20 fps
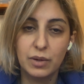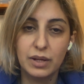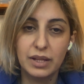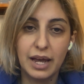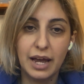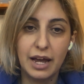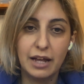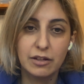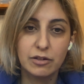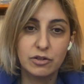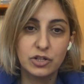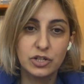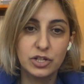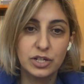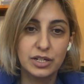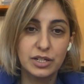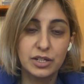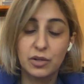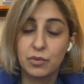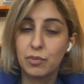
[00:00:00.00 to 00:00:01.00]
away the
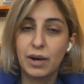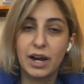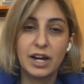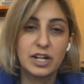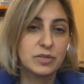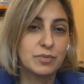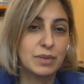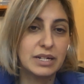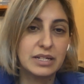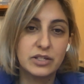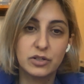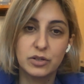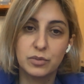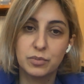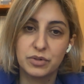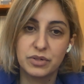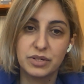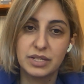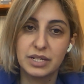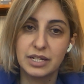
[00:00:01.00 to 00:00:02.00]
allergen, the rash might still
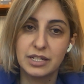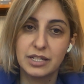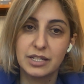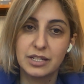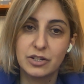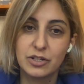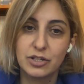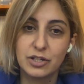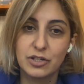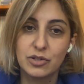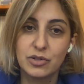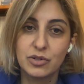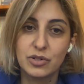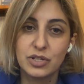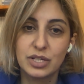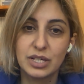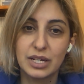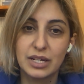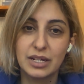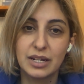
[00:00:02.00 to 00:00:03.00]
persist just because your
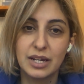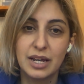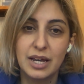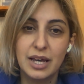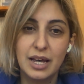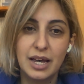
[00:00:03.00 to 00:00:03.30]
skin